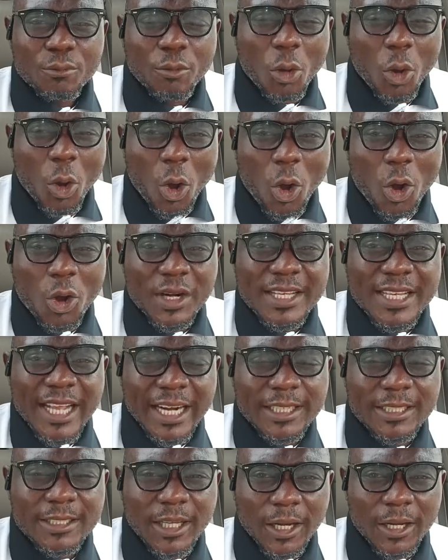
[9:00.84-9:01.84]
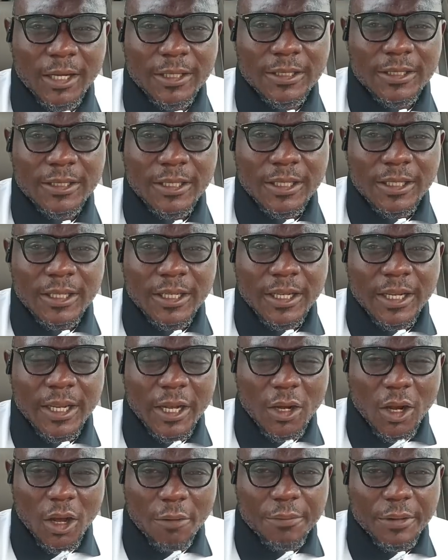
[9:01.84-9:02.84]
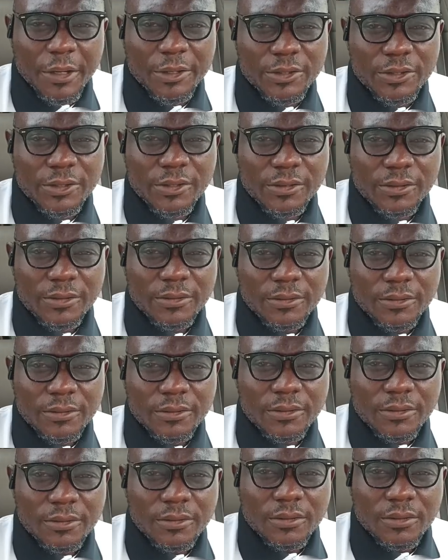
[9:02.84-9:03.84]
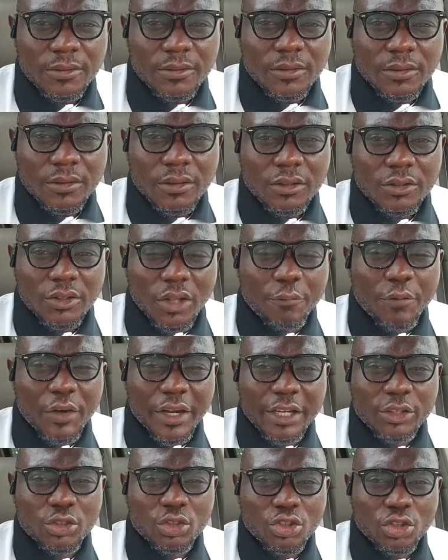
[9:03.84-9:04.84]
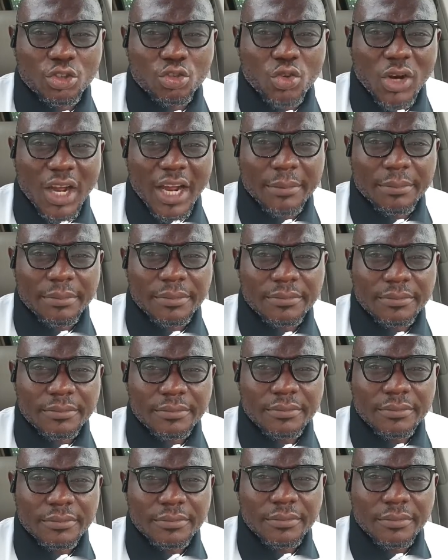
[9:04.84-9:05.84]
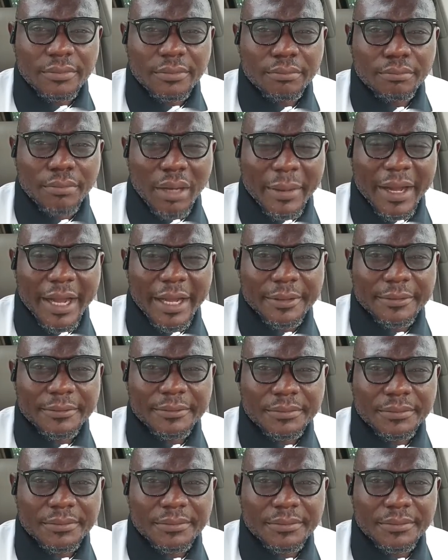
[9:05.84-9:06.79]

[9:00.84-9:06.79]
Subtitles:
for all he had done in office? Don't forget to subscribe. Bye-bye.